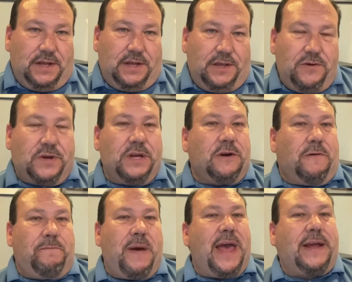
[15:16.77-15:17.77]
you can go
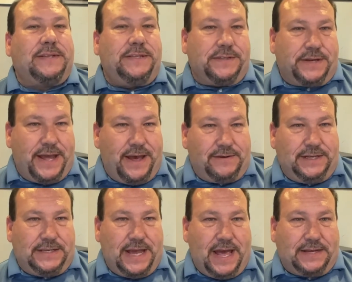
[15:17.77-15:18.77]
back to your county
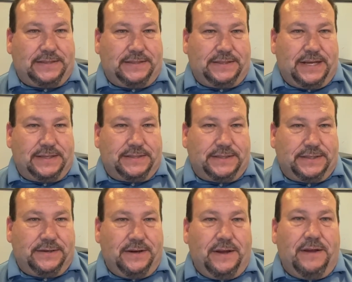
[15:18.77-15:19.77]
tax assessor,
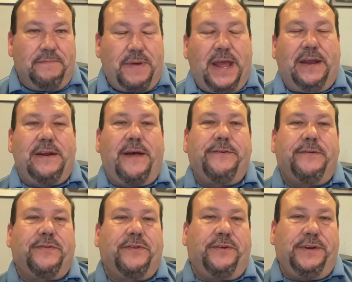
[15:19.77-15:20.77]
pay another
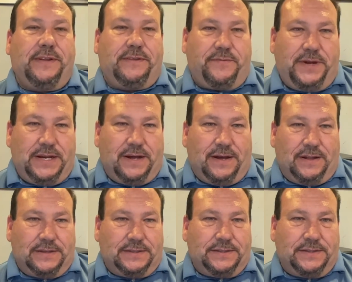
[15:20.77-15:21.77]

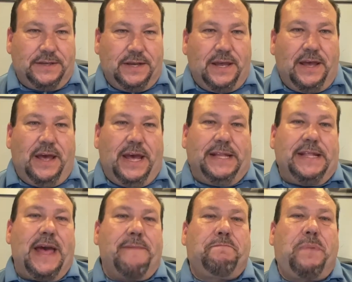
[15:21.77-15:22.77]
$33, and
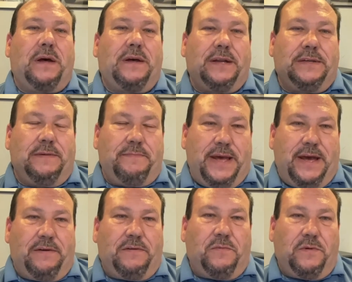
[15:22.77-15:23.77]
that bond
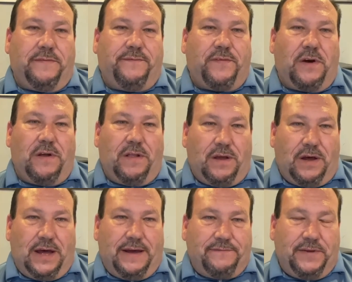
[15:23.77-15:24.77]
amount will fall
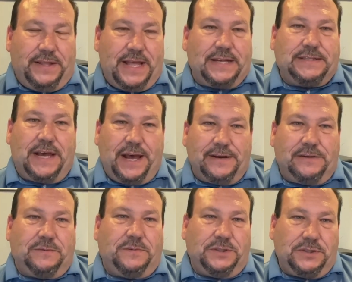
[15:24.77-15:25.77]
off and that title
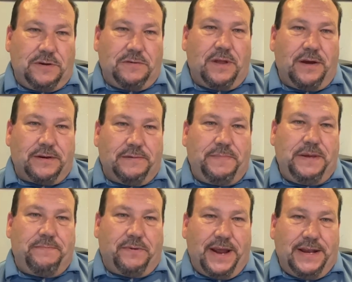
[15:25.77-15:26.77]
will no longer be
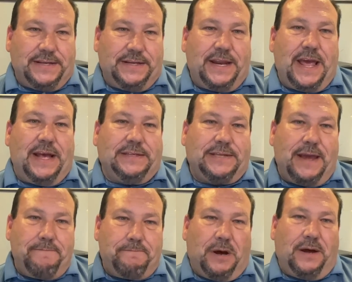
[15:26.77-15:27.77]
branded as a
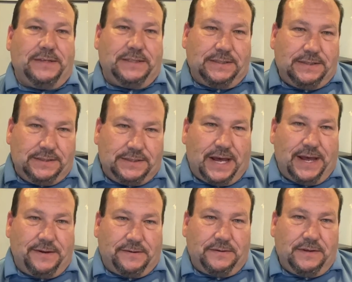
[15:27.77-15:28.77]
bonded
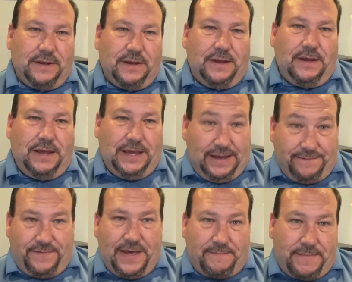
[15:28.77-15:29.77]
title, if
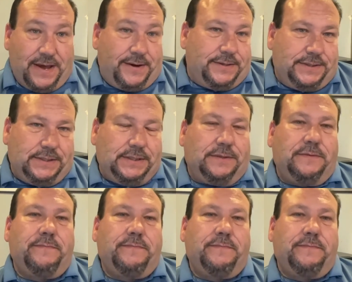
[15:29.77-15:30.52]
that matters to you.